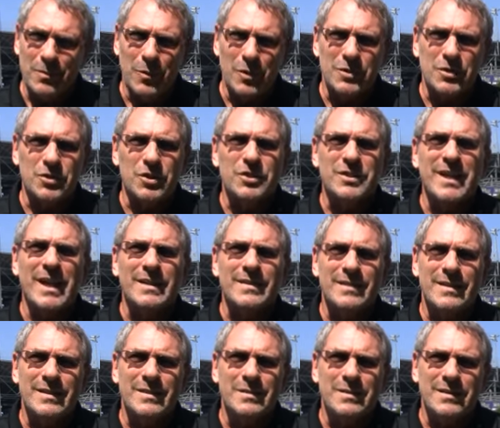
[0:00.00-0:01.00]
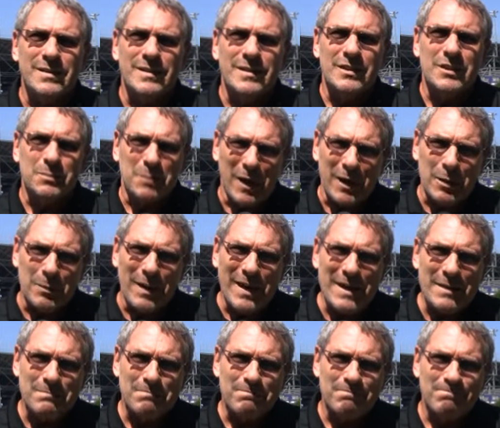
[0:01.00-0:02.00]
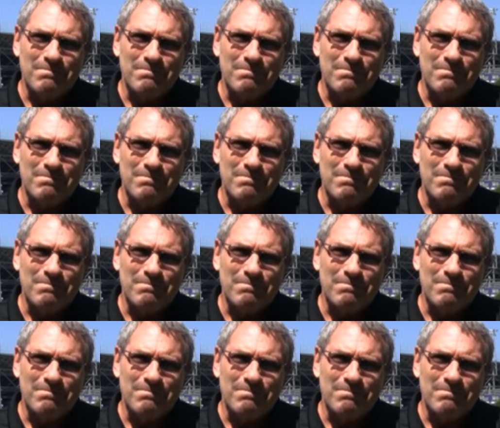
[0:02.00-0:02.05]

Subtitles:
Was it just that spider bite?